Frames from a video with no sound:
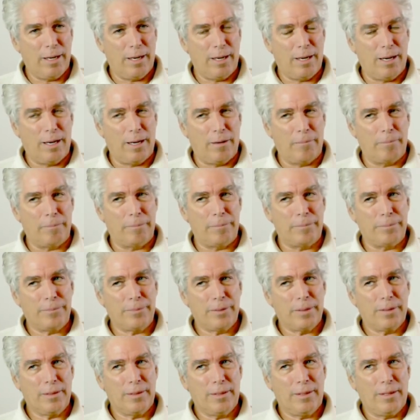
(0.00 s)

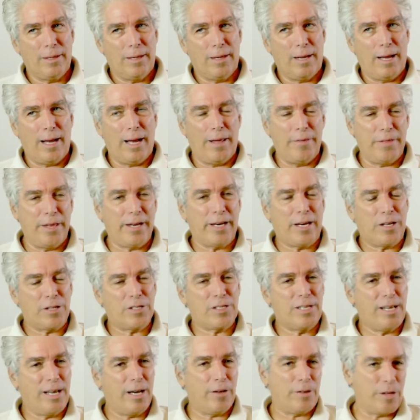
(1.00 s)
And then I'll
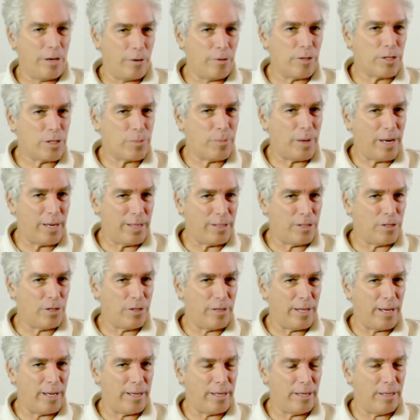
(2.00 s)
see how they respond to
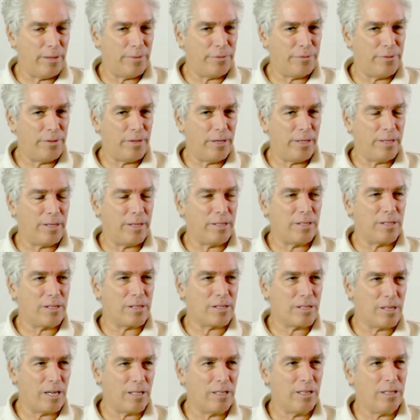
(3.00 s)
that. If
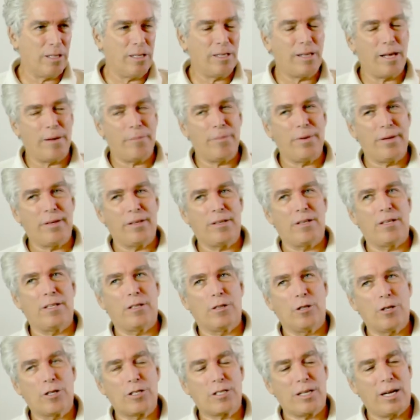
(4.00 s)
suddenly it
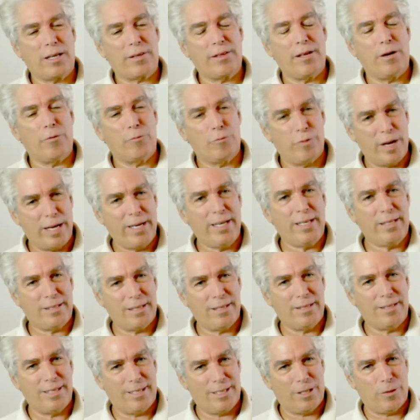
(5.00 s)
looks like they're ready
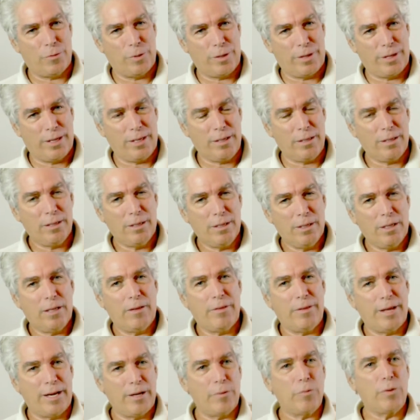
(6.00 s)
to deal with it,
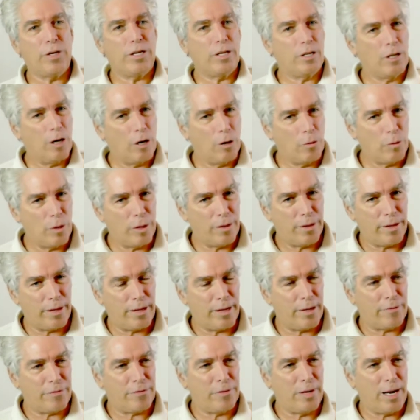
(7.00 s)
then we go with
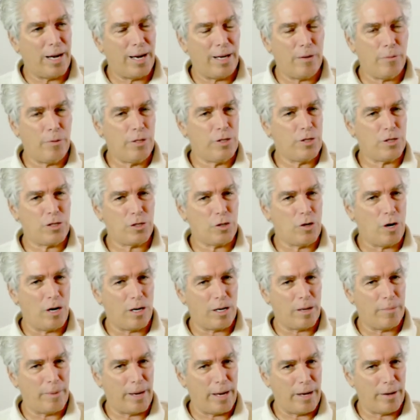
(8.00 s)
it. If not, we just
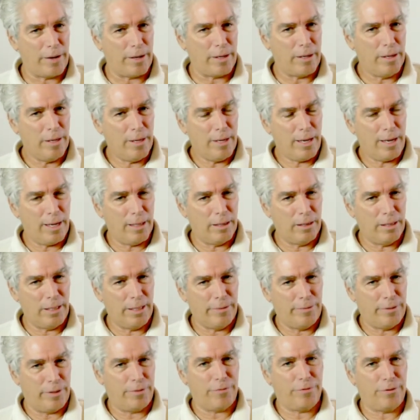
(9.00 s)
talk about it and
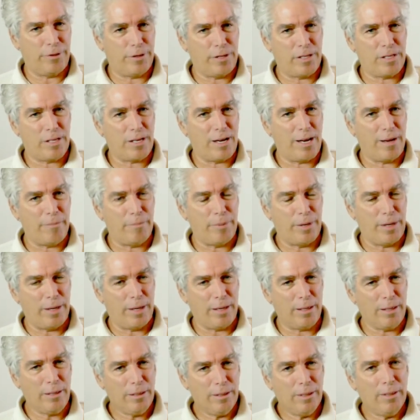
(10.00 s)
leave it for the time
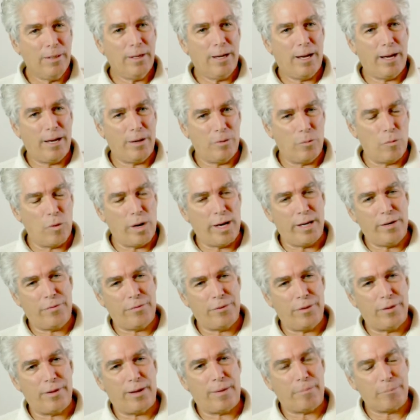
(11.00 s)
being and wait
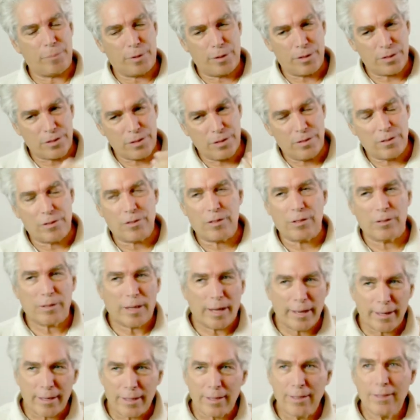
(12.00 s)
for that person
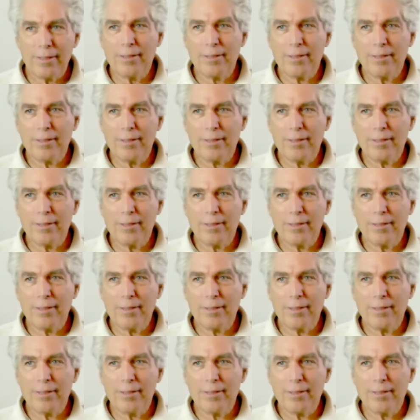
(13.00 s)
to